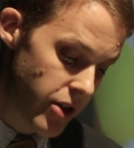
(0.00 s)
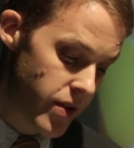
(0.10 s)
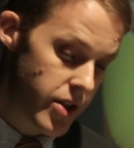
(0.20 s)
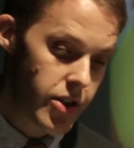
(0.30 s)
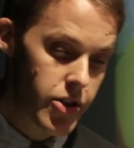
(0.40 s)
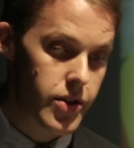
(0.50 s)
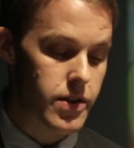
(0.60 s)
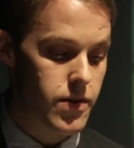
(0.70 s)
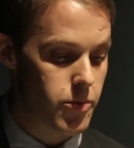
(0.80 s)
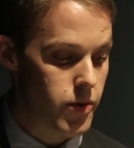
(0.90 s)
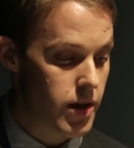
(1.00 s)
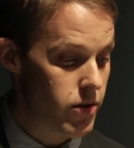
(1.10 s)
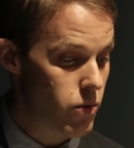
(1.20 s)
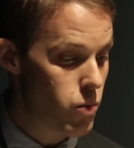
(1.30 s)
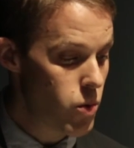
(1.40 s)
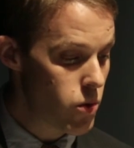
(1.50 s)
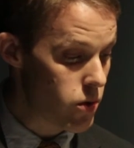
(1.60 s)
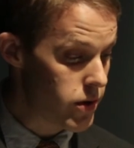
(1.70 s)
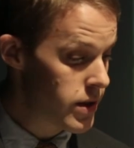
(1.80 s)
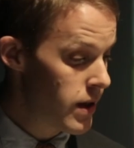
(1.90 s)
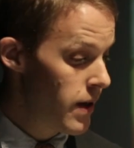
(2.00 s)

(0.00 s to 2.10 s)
traditions from around the world,